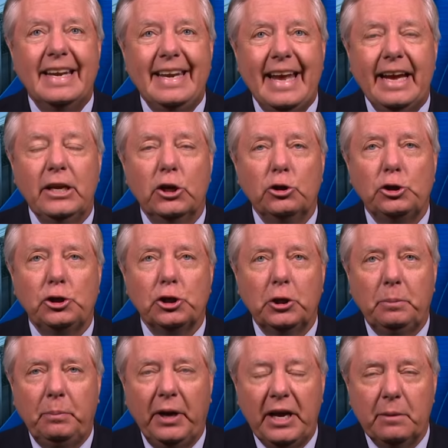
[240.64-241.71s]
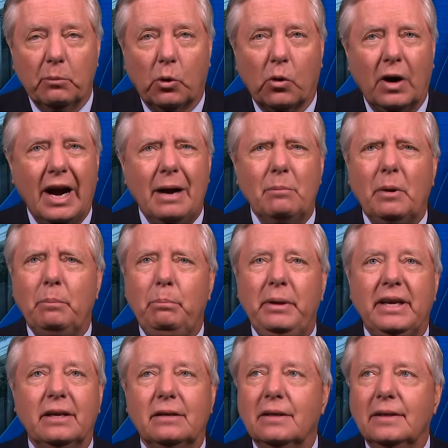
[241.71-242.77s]
NATO should pay more. I'm a
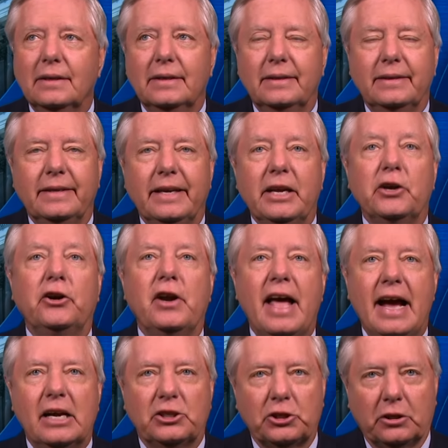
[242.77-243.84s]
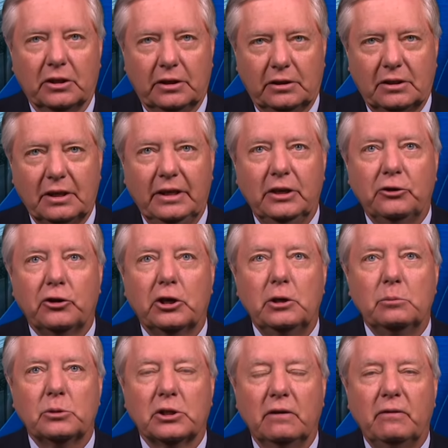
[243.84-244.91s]
big what, internationalist. What in gives you
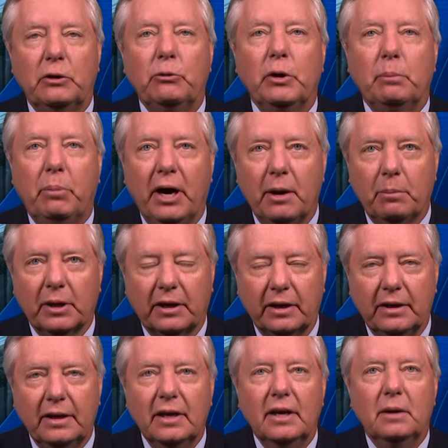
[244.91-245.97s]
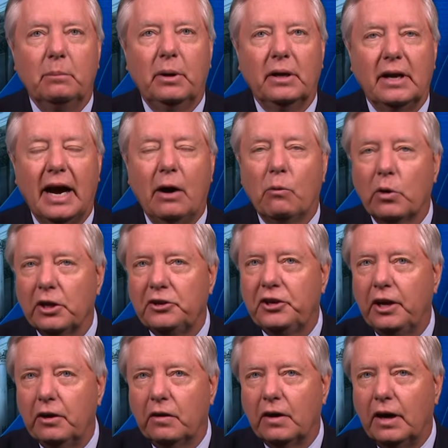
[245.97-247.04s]
confidence about that, Senator Graham? But I want to
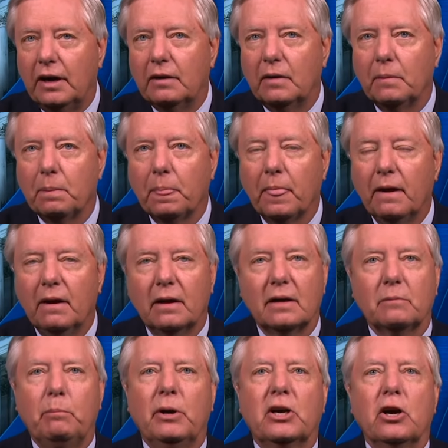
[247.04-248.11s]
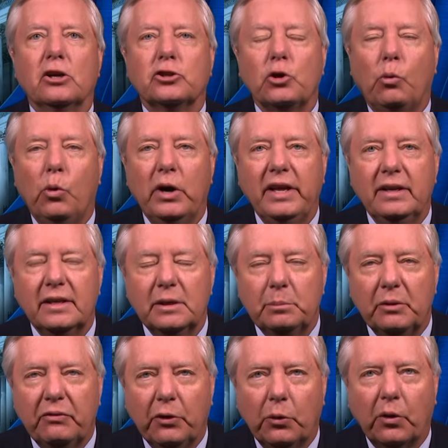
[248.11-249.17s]
tell uh, because of what he did
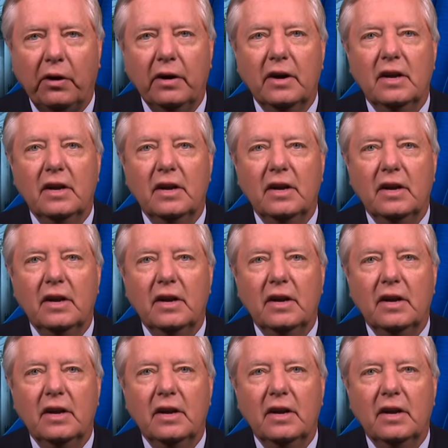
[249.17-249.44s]
before.